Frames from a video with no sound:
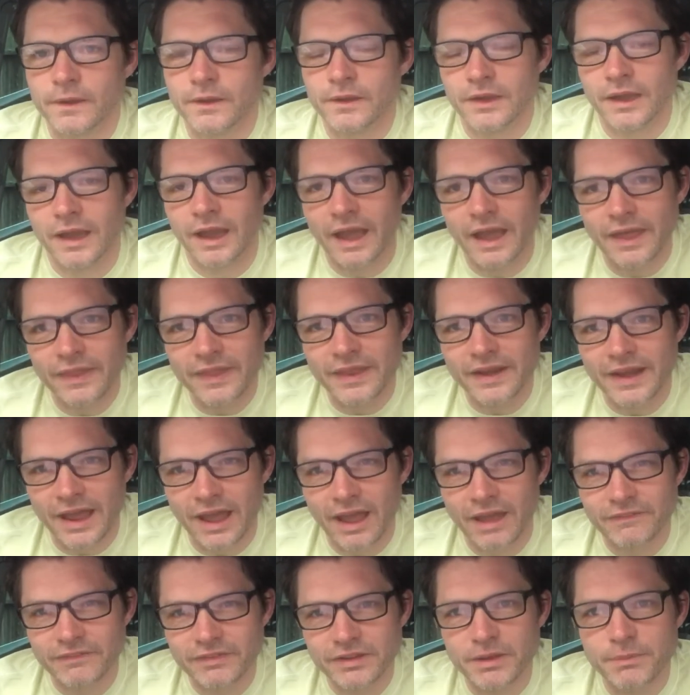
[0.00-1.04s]
And then,
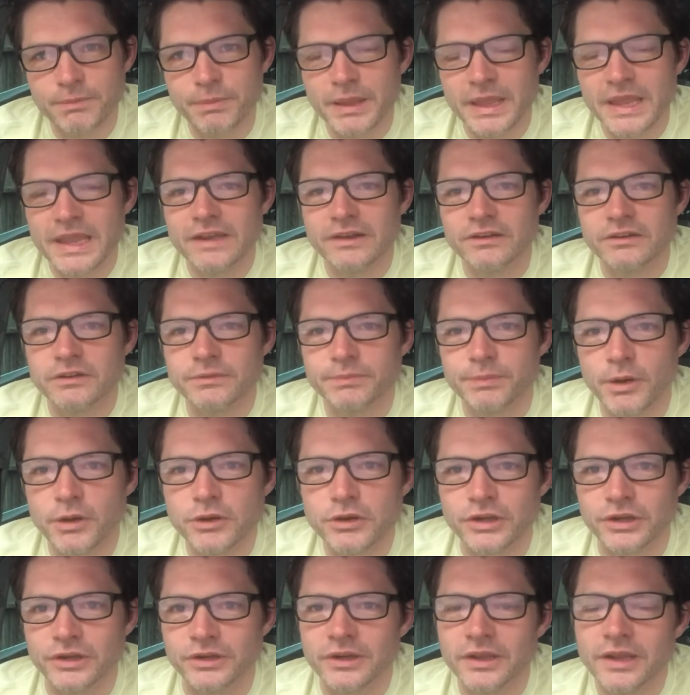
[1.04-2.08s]
having appeared and
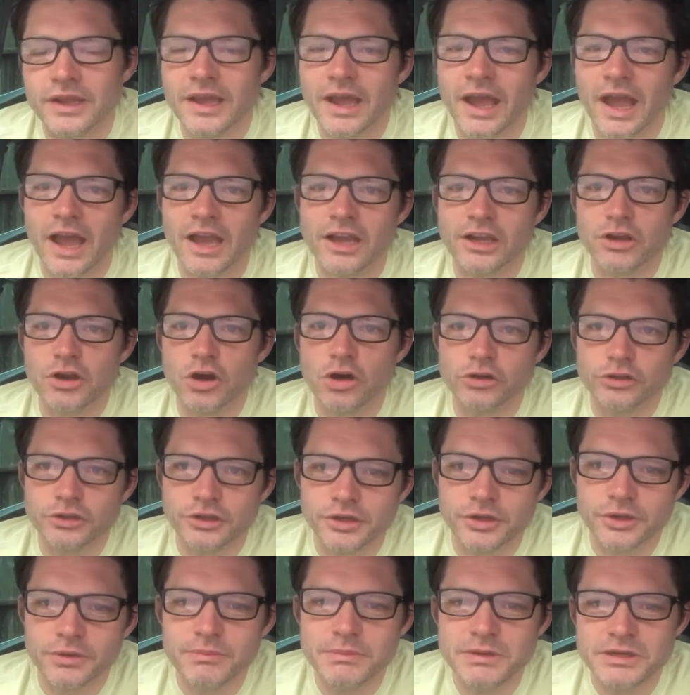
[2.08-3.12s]
spoken, God
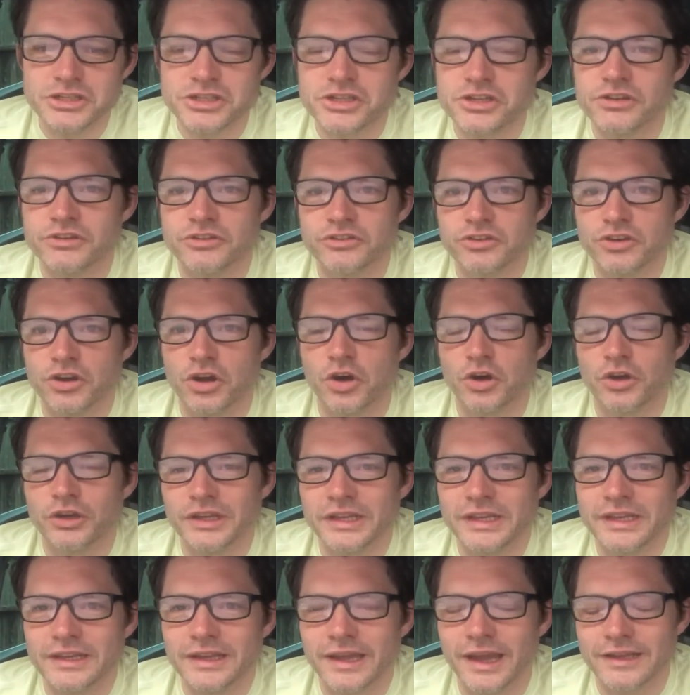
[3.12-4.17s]
commissions
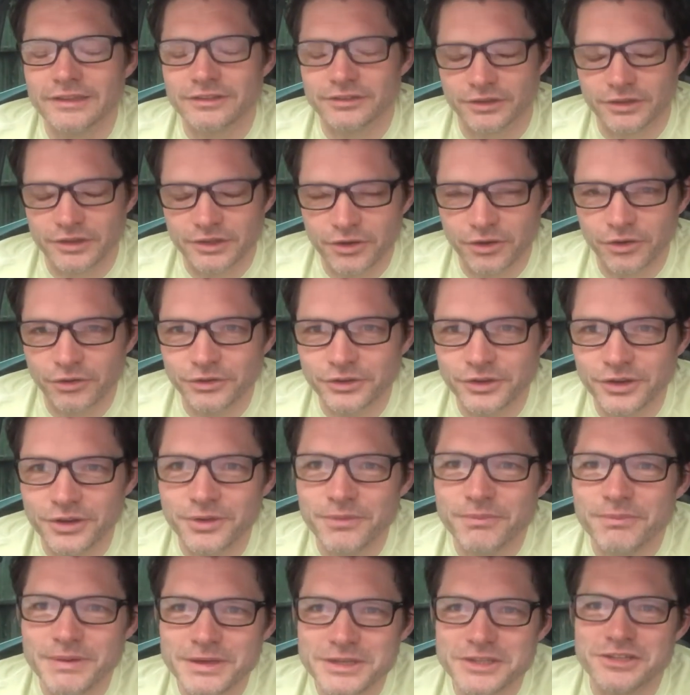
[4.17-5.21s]

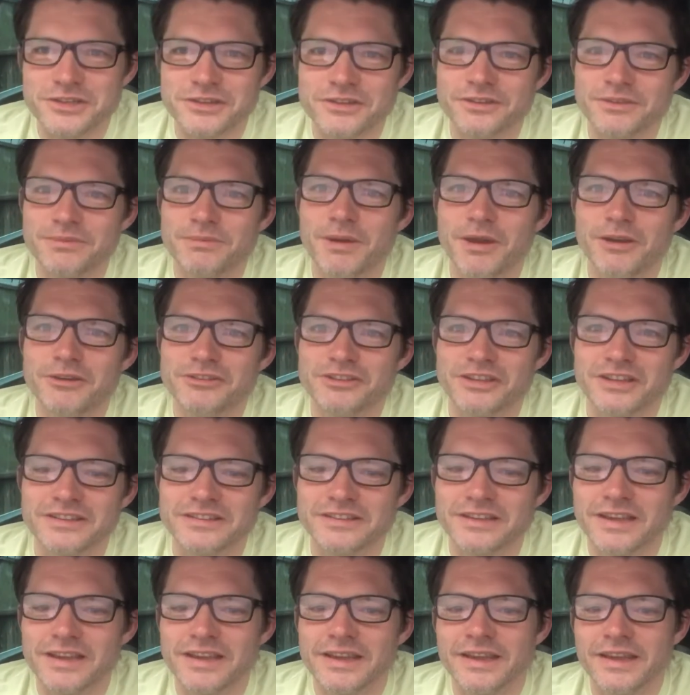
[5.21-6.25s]
Moses
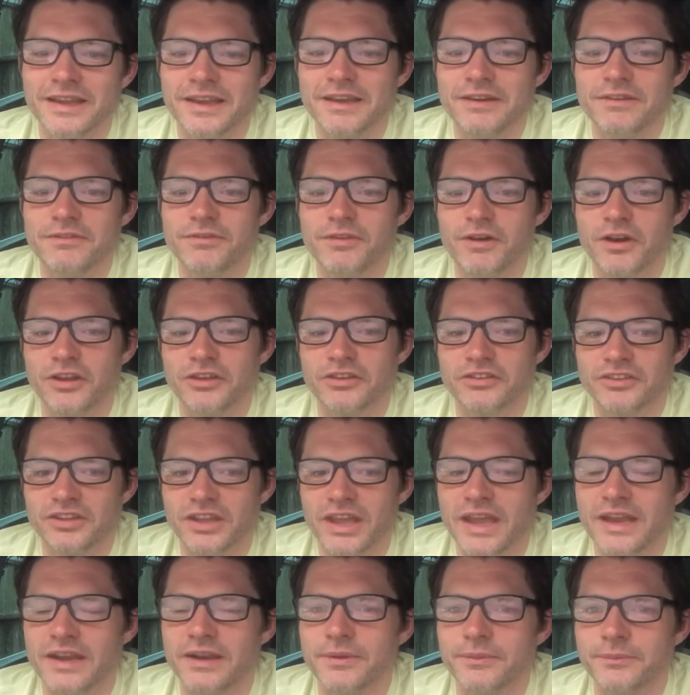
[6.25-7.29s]
in verse
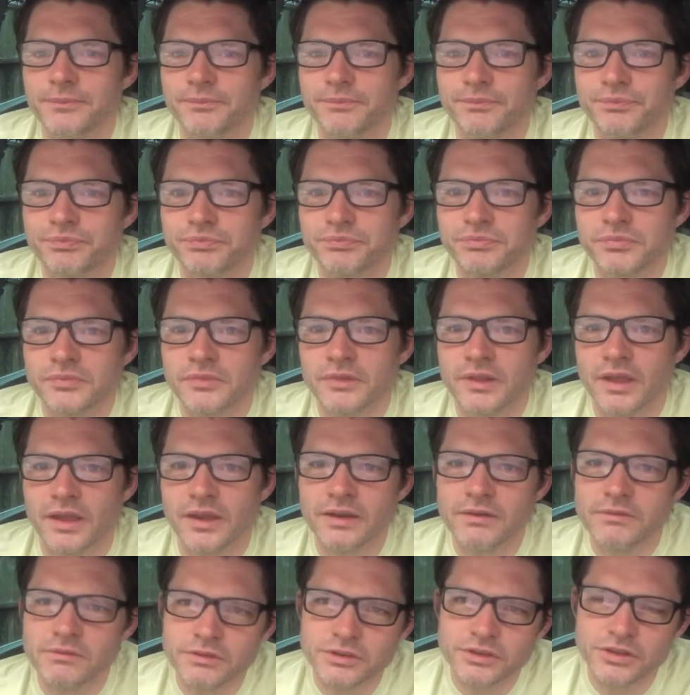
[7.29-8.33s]
10.
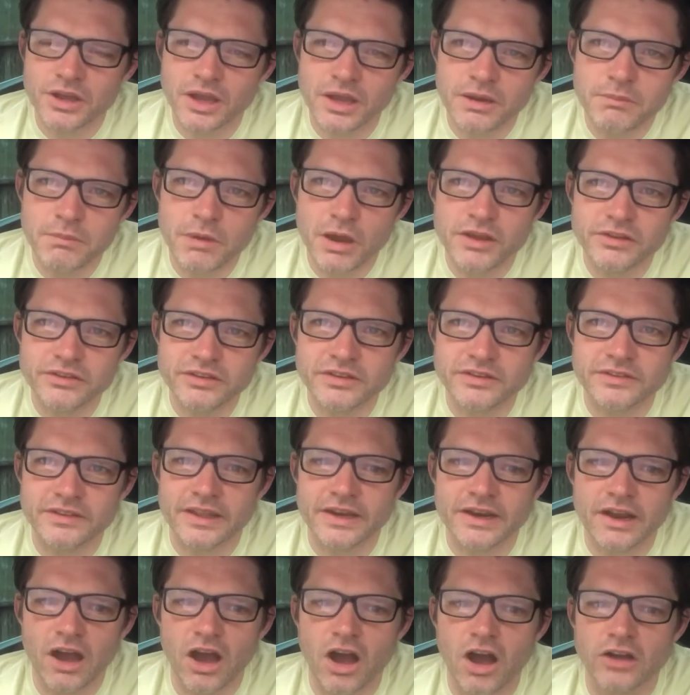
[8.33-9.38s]
And in return, Moses
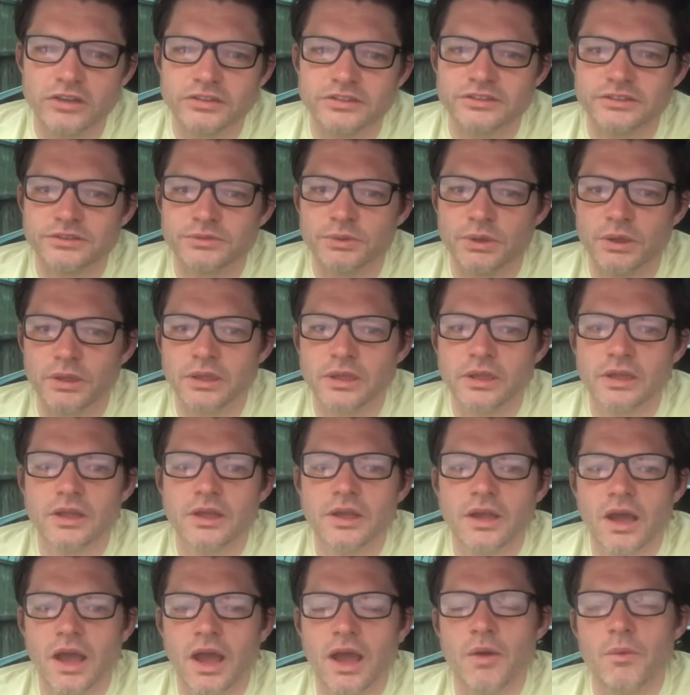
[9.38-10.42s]
then asks, well,
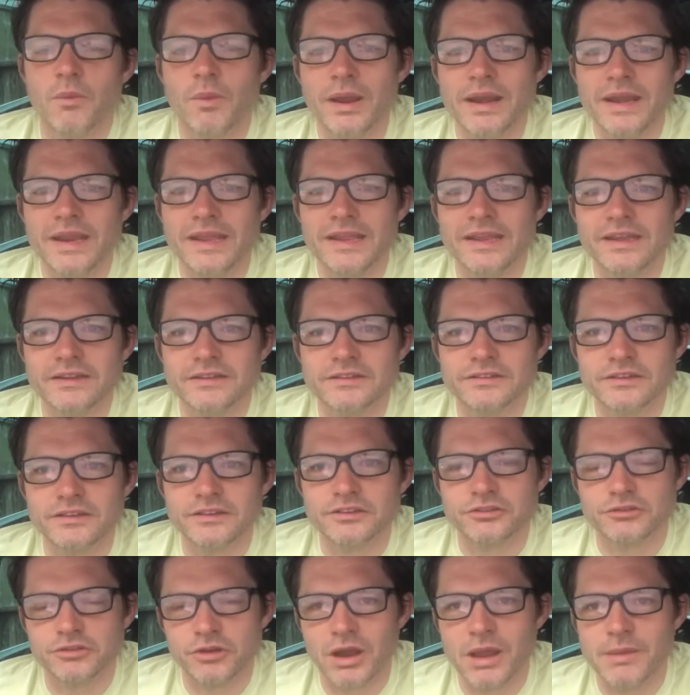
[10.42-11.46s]
when he is
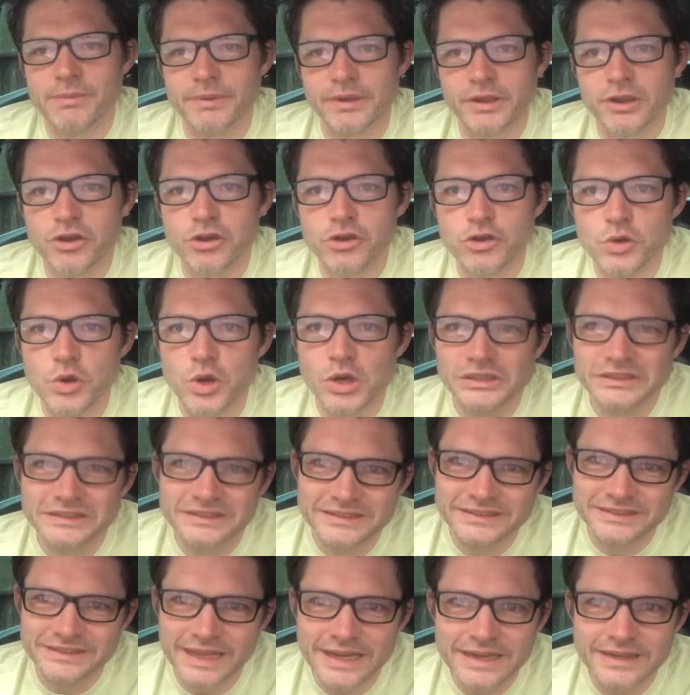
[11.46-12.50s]
describing who has
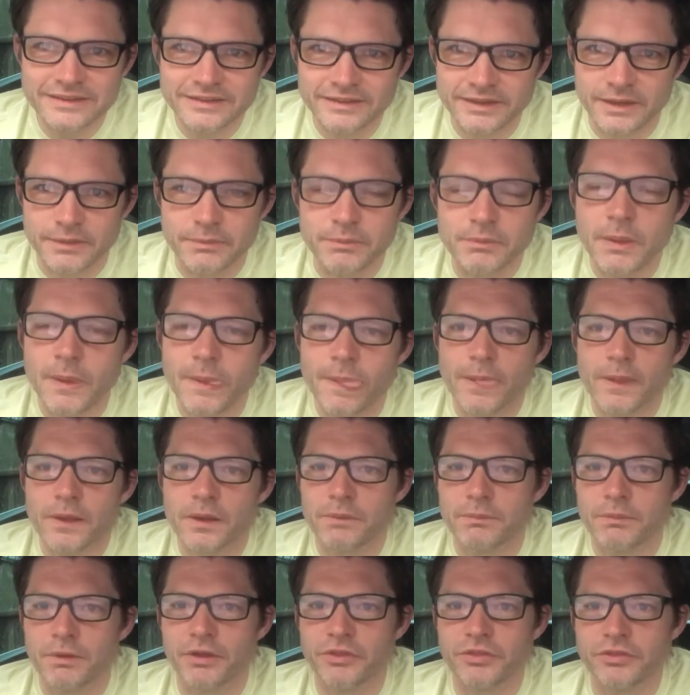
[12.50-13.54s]
sent him,
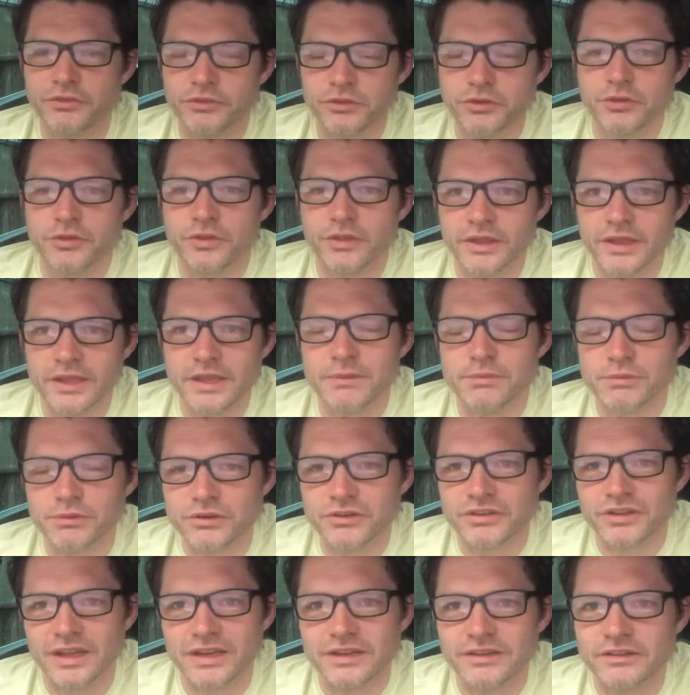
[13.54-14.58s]
both to the
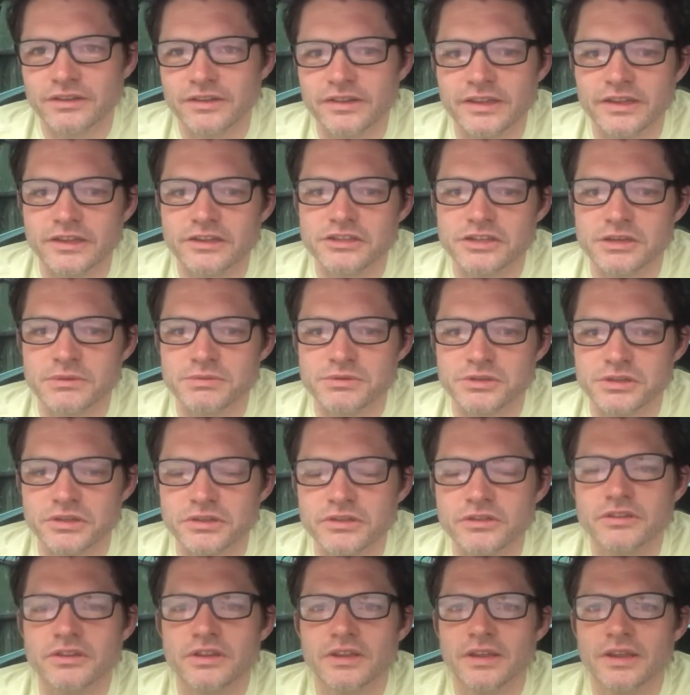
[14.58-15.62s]
Hebrews and to the Egyptians,